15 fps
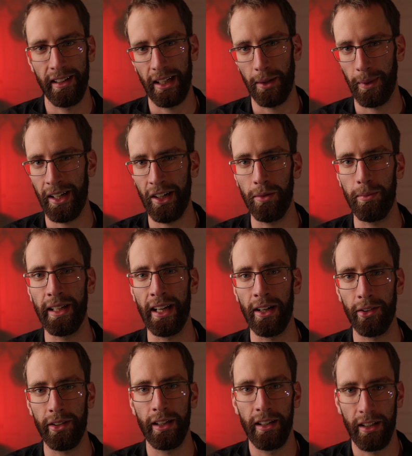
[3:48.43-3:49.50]
It would help me
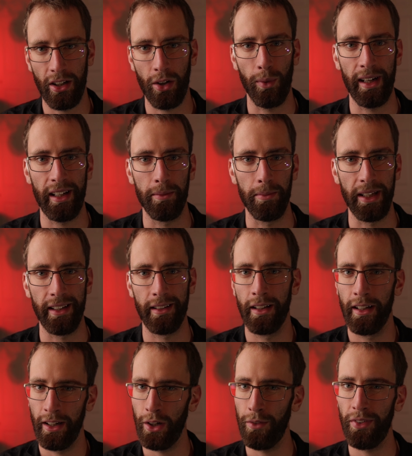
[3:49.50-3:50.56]
out quite a bit.
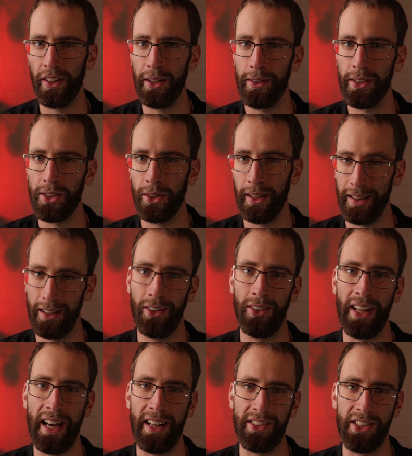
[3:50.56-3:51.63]
Hopefully you enjoyed, and I'll
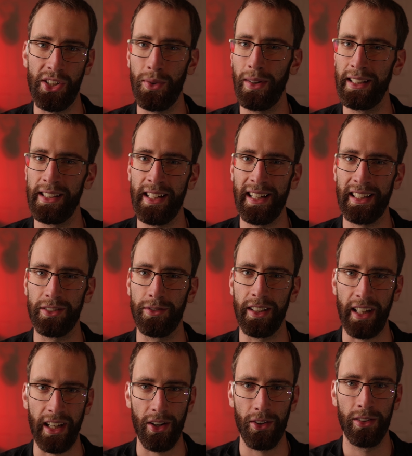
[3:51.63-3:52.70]
catch you in the next
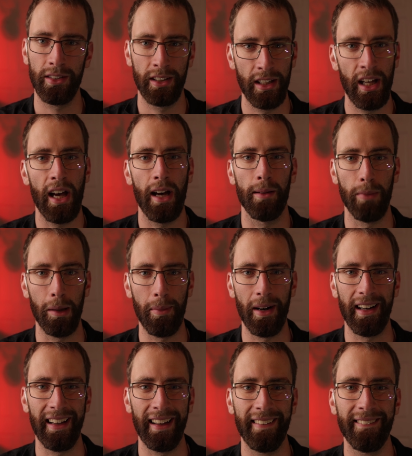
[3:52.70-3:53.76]
video.
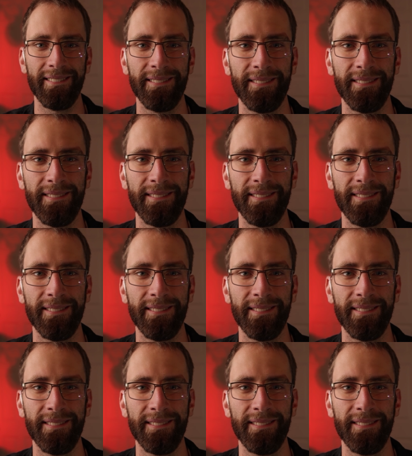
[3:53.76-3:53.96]
Bye-bye.